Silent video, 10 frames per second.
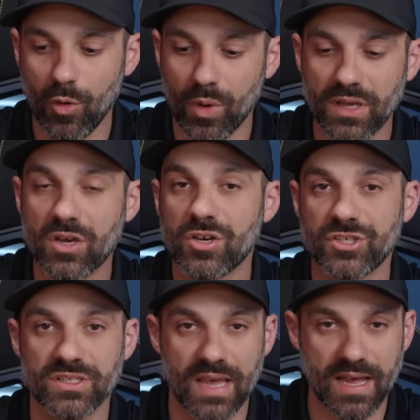Wicked
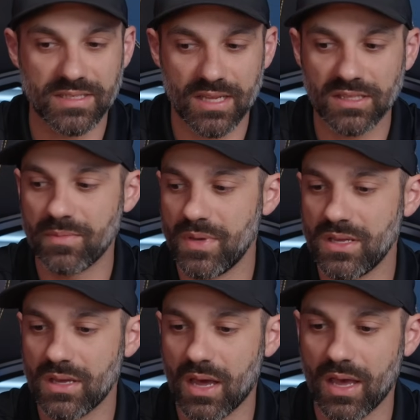Cushions had sent to
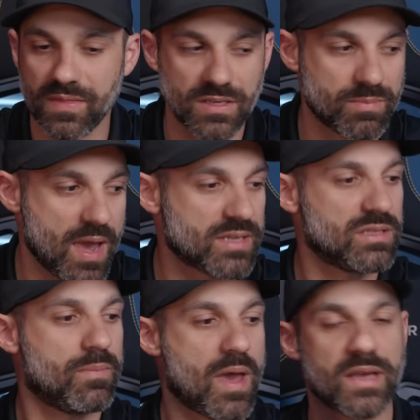me uh, these pads
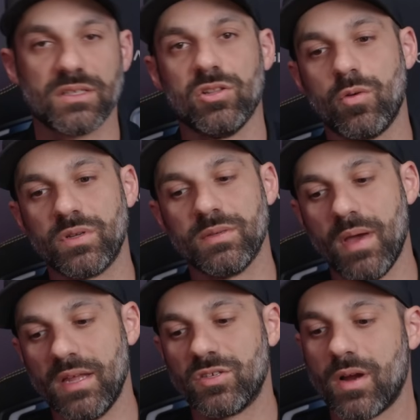in the past along with some
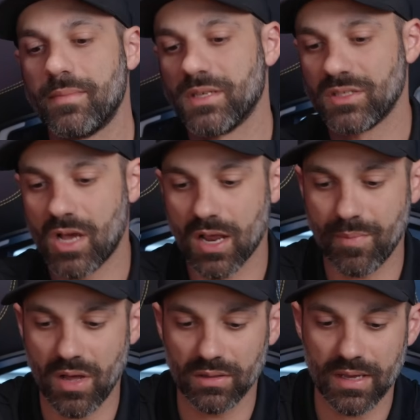head straps I'll talk
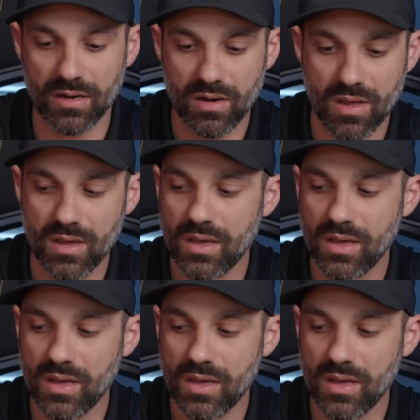about later